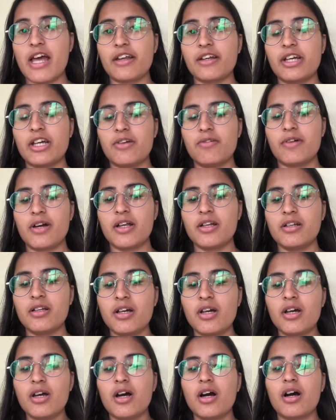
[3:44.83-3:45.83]
given
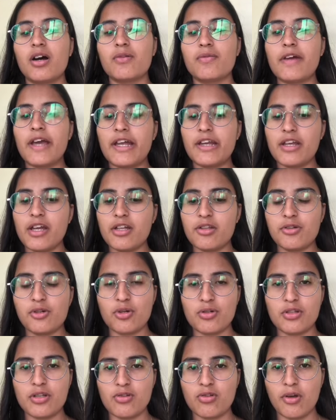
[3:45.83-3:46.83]
various
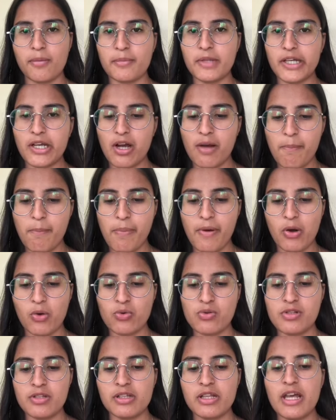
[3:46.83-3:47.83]
doses of the
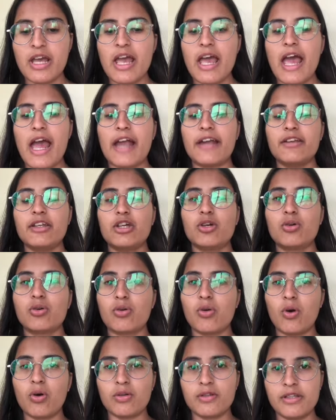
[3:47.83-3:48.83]
compounds, and
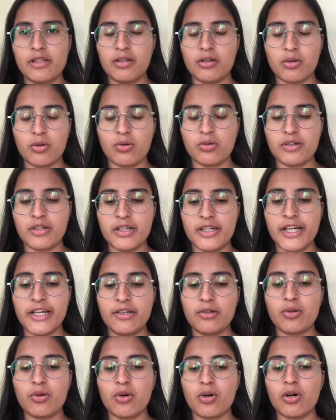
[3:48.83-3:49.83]
closely
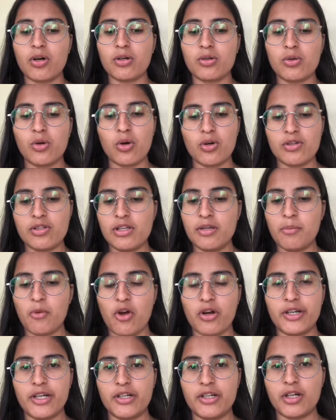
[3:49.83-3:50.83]

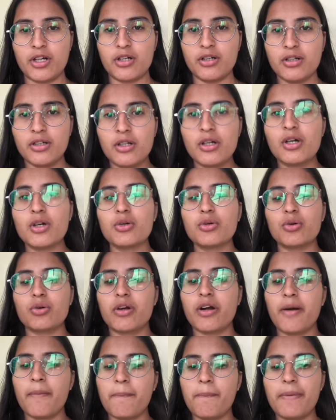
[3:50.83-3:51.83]
monitored to
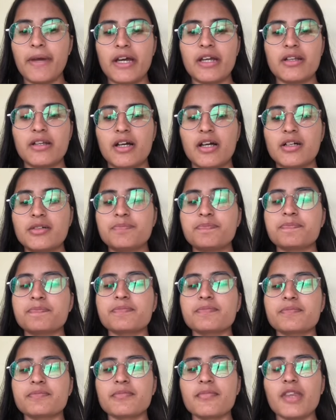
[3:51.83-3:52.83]
compare the
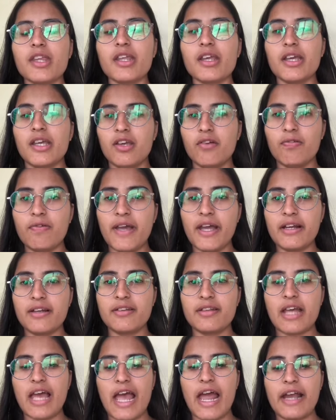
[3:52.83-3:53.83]

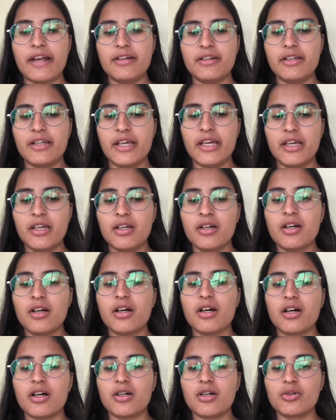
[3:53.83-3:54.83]
effects and
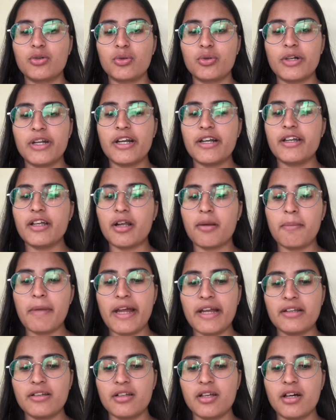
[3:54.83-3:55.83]
to
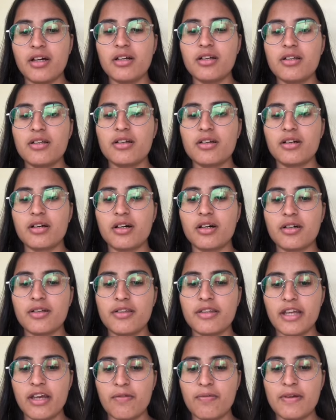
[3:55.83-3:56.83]
determine the
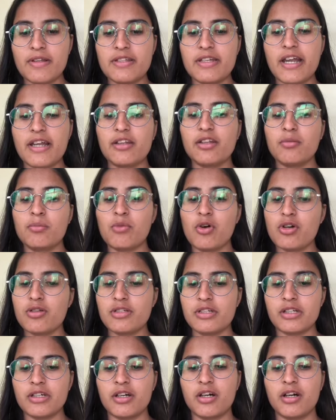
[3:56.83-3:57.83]
safest and the
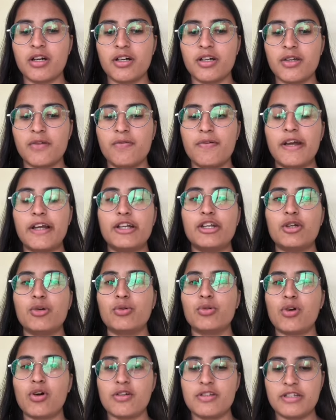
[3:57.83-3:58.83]
most
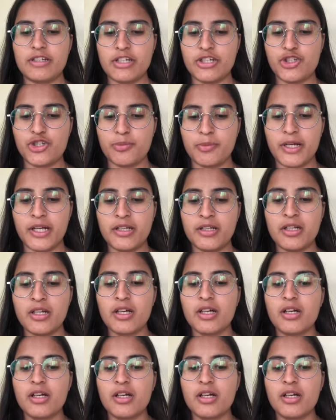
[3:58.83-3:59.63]
effective dose regimen.